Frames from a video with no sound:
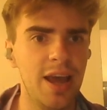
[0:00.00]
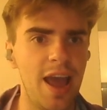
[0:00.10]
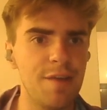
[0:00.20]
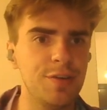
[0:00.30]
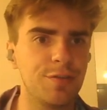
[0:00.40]

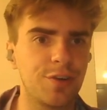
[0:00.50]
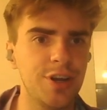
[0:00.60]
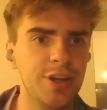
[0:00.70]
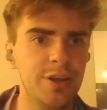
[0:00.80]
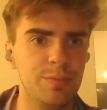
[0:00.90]
F
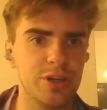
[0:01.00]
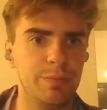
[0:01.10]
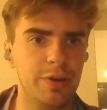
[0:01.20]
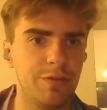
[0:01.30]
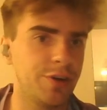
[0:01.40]
e3,
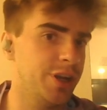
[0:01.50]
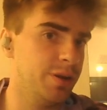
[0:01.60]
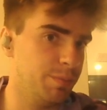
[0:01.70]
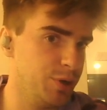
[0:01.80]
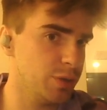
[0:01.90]
bishop e3,
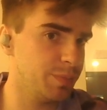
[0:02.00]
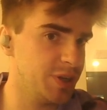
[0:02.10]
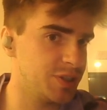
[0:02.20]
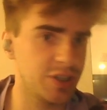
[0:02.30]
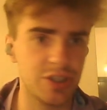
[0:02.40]
bishop
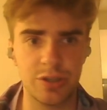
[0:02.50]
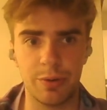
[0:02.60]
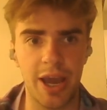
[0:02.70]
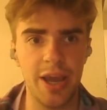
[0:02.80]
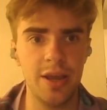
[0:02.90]
e6 is
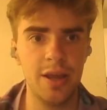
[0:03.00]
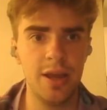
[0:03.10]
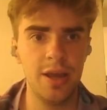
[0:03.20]
okay.